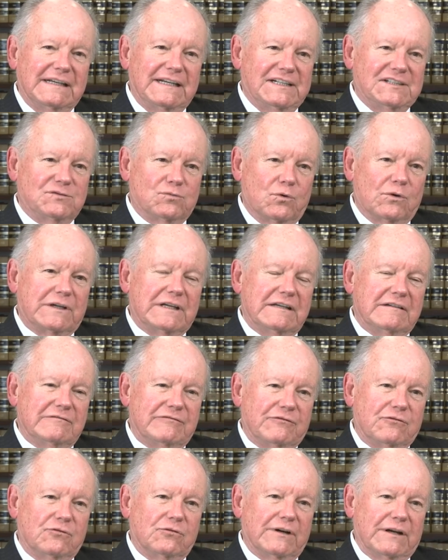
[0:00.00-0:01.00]
he's working
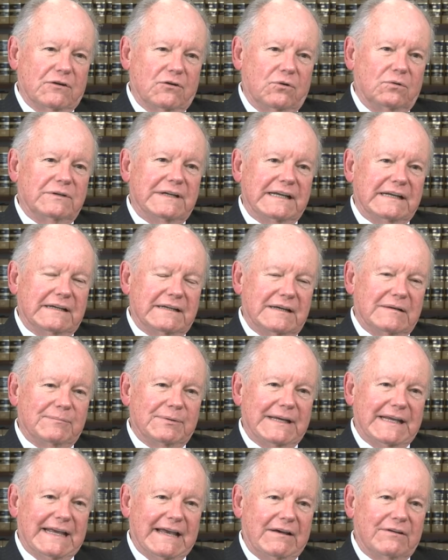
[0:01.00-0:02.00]
for a holding
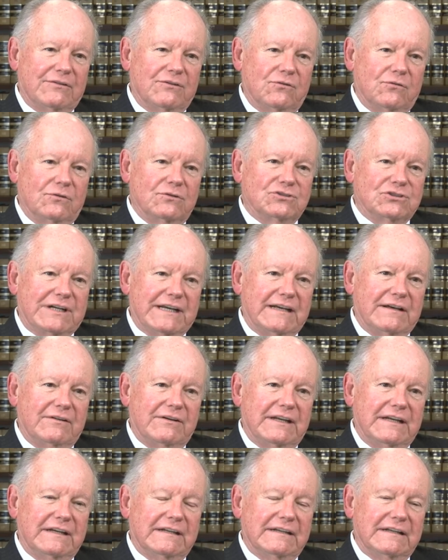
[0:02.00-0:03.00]
company out in Orange
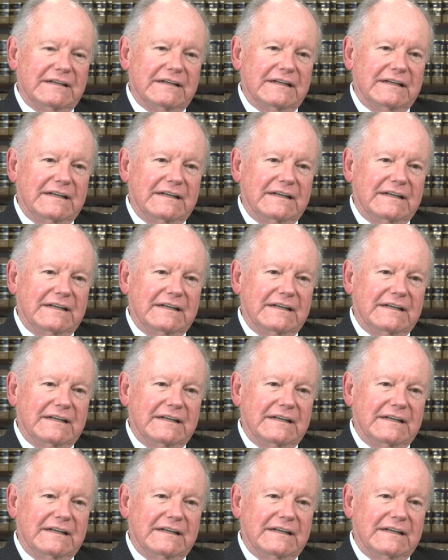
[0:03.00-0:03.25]
County